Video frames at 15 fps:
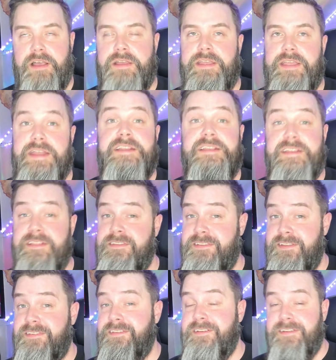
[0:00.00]

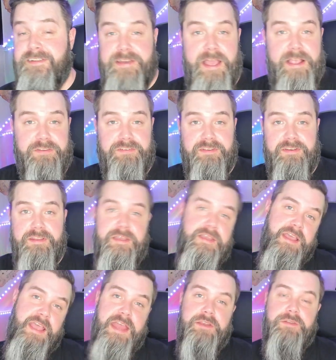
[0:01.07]
inconsistent connection
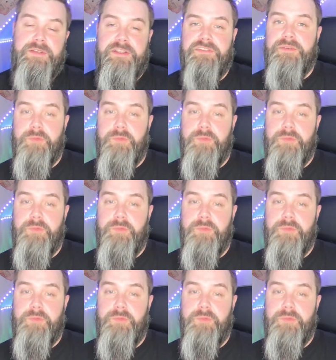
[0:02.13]
and you'll get some